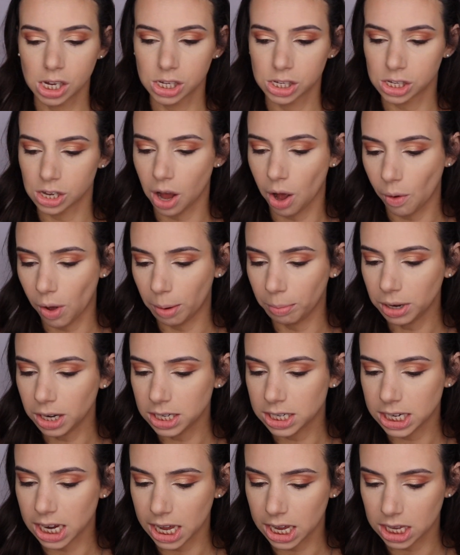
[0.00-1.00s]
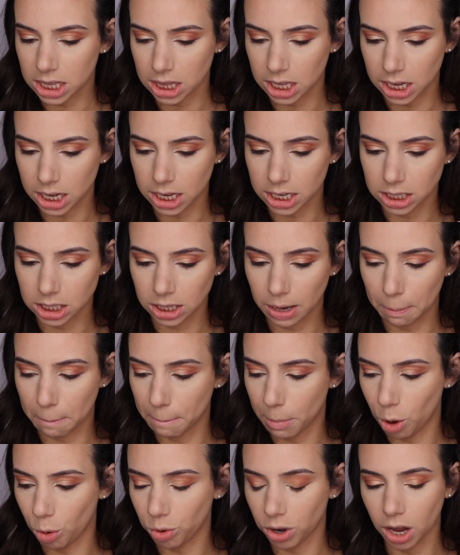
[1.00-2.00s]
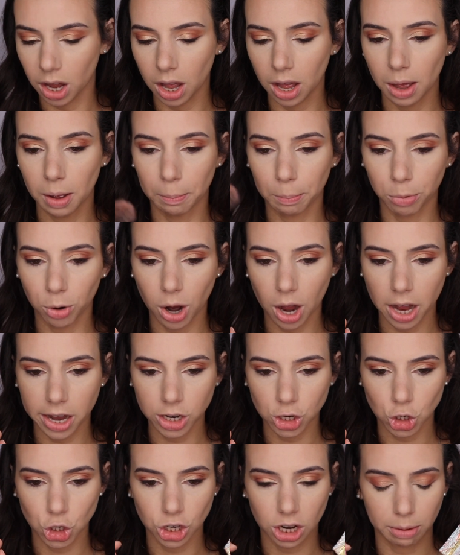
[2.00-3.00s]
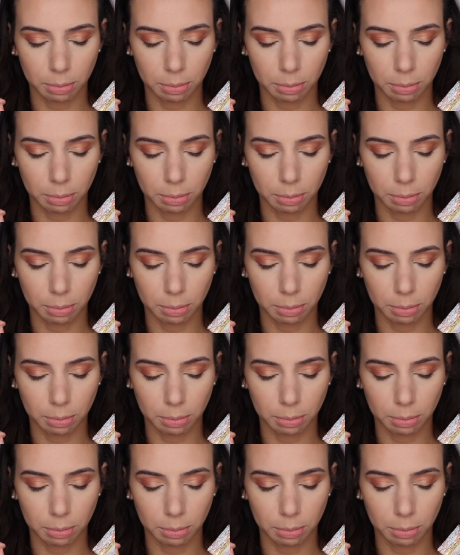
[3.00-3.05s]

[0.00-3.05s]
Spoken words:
So I'm gonna take this Moda brush.